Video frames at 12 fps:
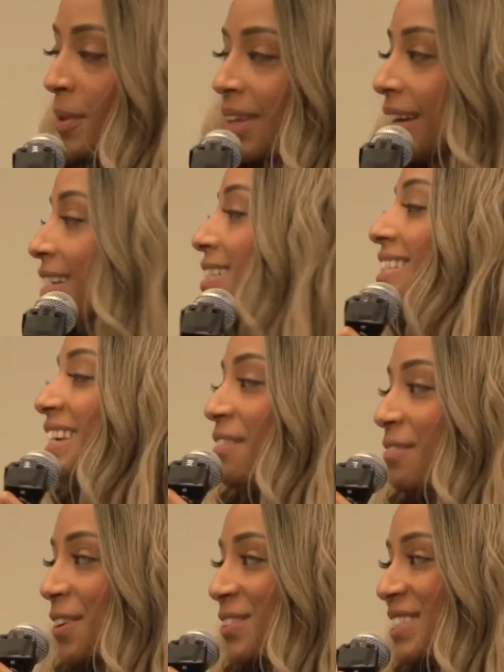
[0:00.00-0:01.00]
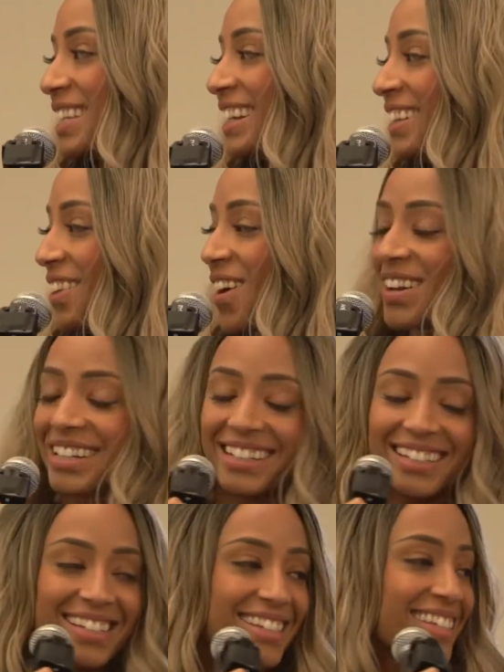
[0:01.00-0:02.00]
Alliance CFO sitting in the
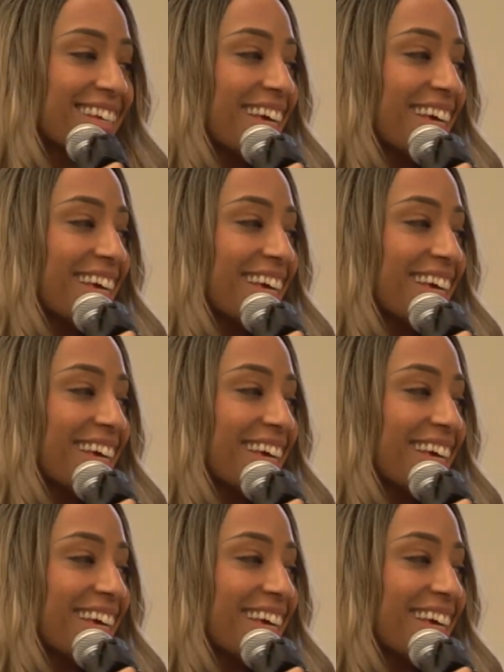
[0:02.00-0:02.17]
audience.